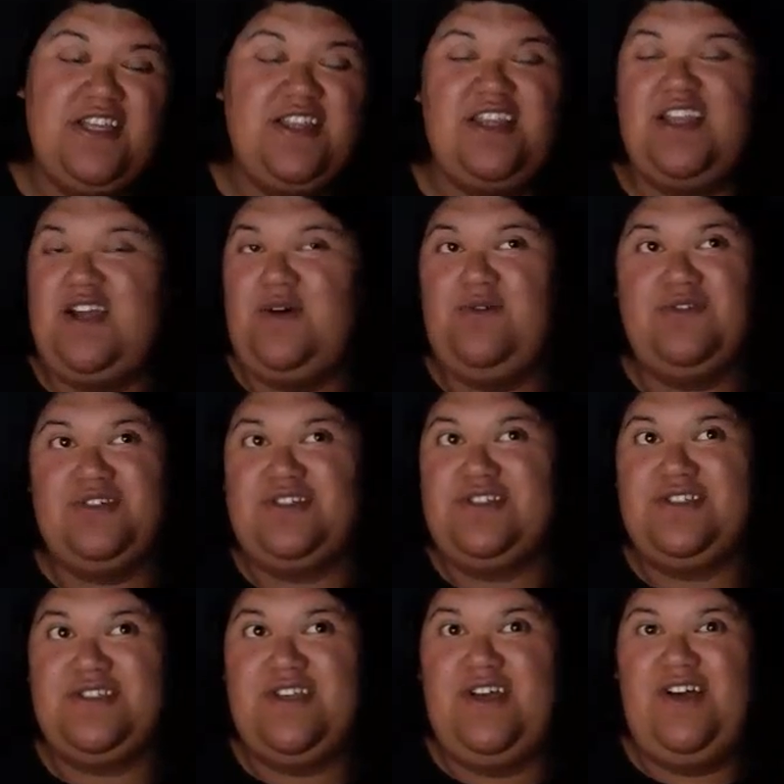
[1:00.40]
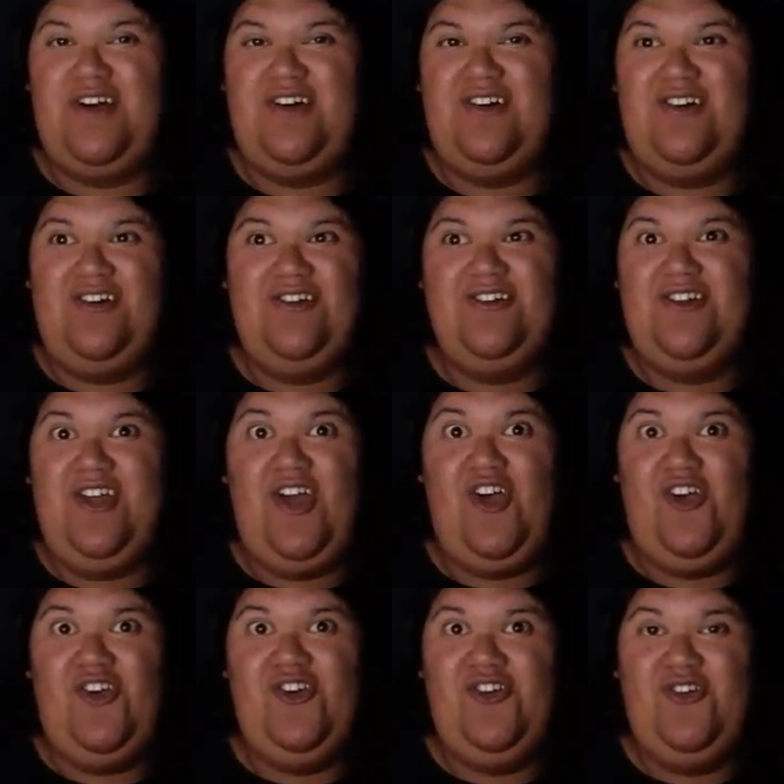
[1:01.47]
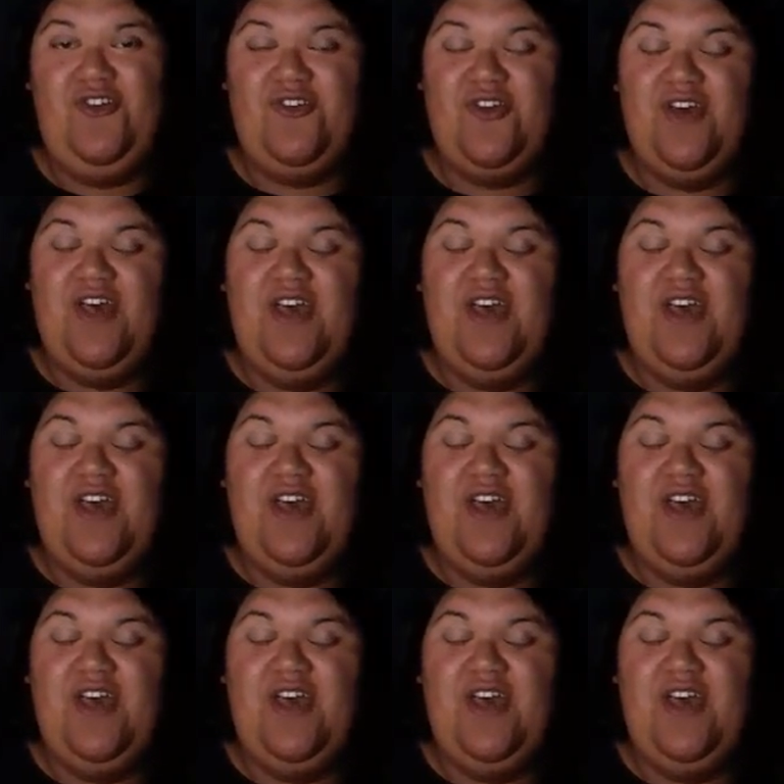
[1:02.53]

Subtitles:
and then I was just like, oh no!